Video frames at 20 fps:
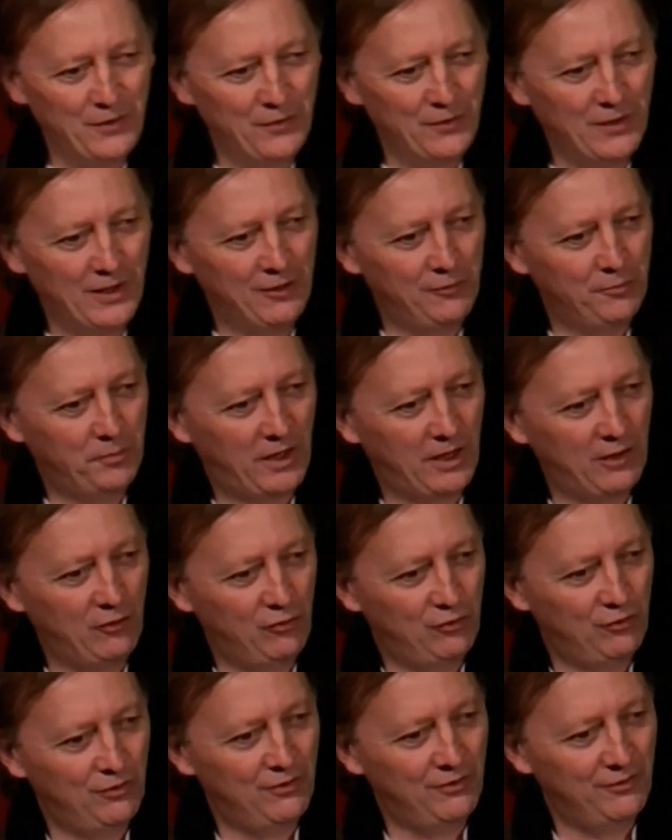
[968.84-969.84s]

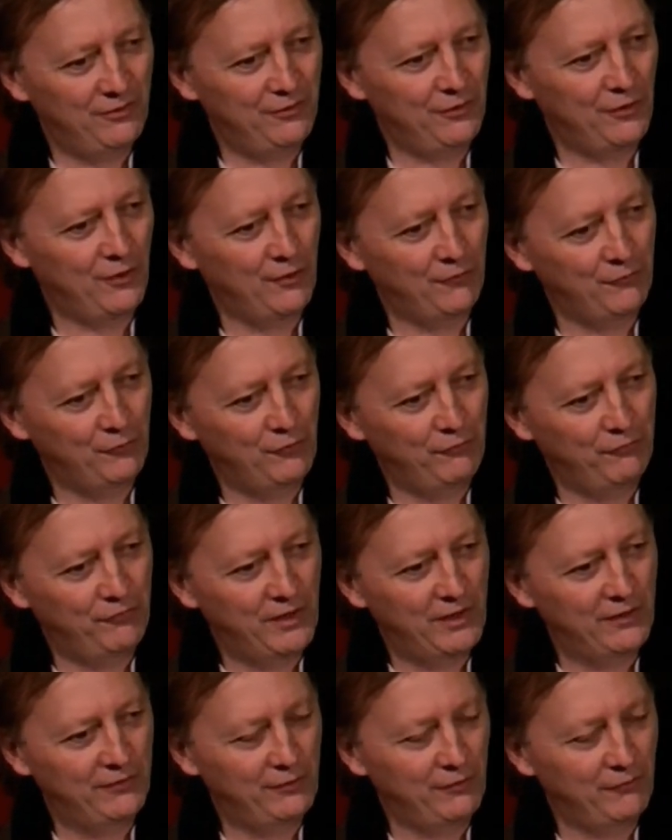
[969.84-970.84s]
expressions of the
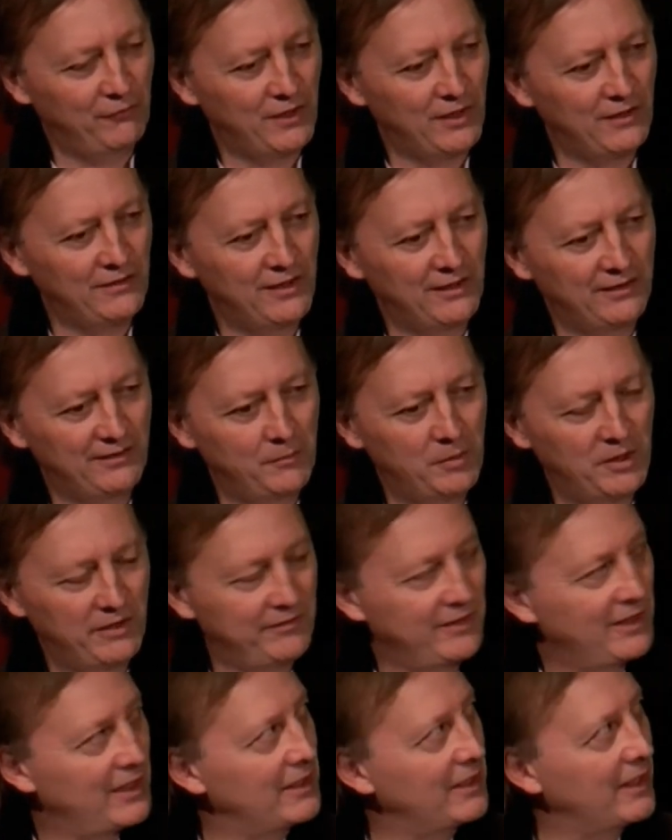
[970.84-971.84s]
face of Nadia
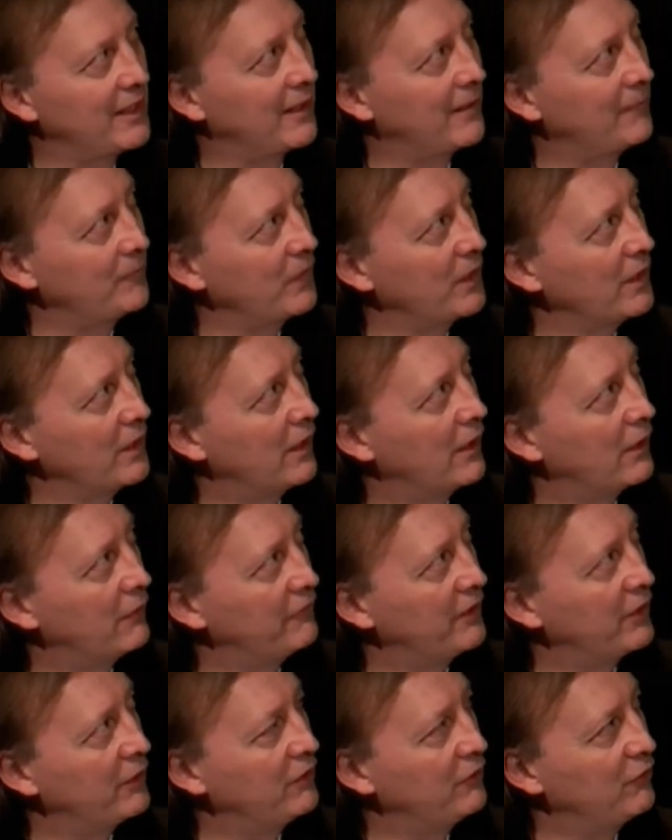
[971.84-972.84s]
Sibirskaya are
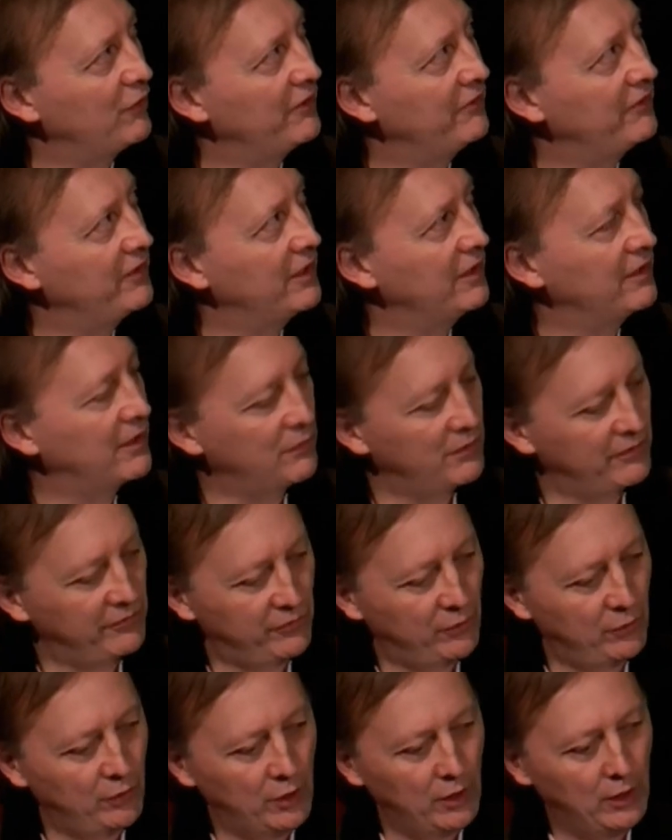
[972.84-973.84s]
very interesting. There is
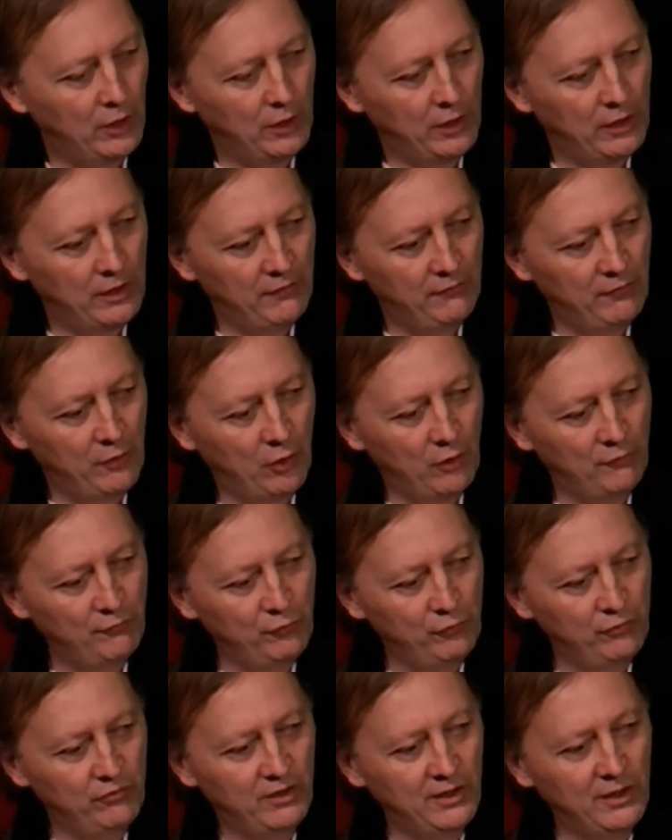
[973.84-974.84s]

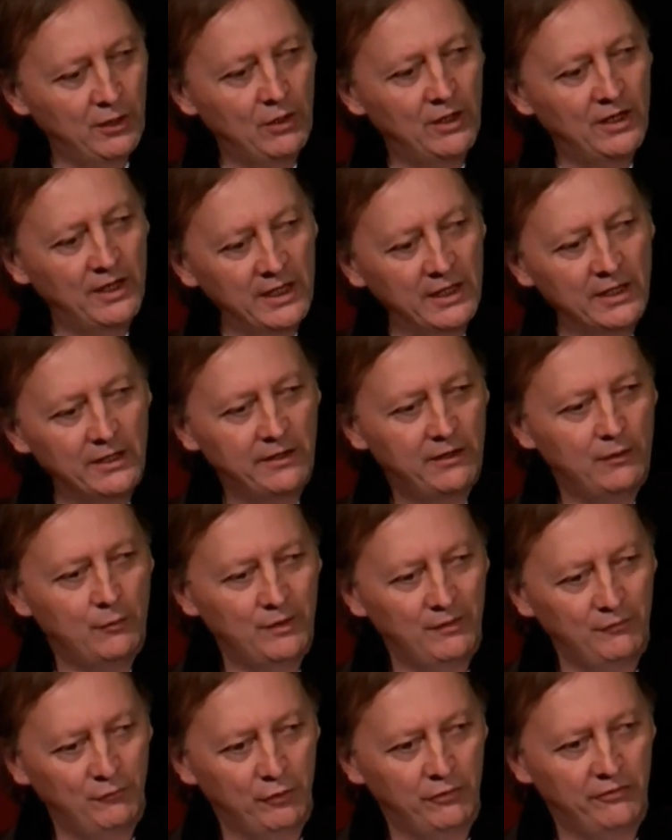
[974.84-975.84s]
obviously a link
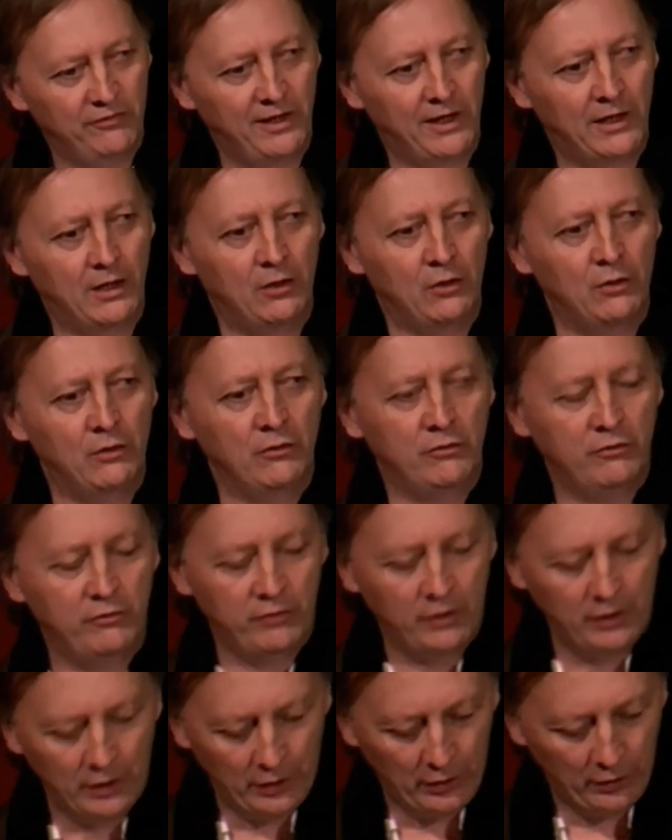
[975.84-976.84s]
with the silent
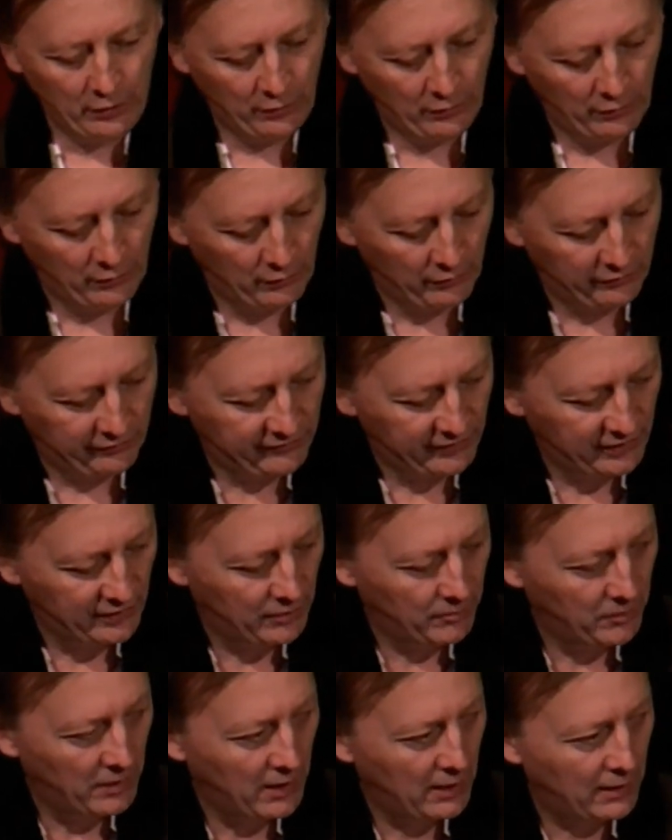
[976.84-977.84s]

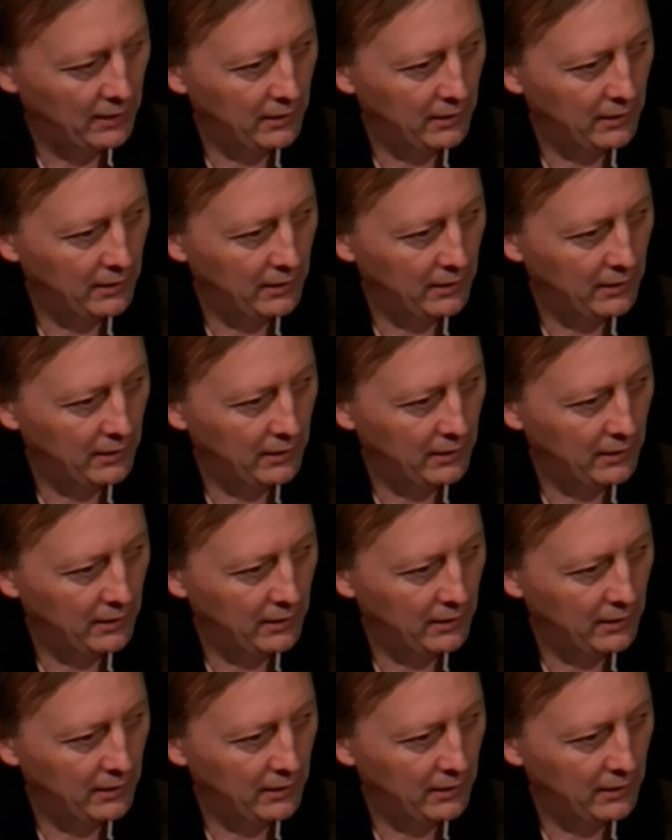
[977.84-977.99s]
cinema,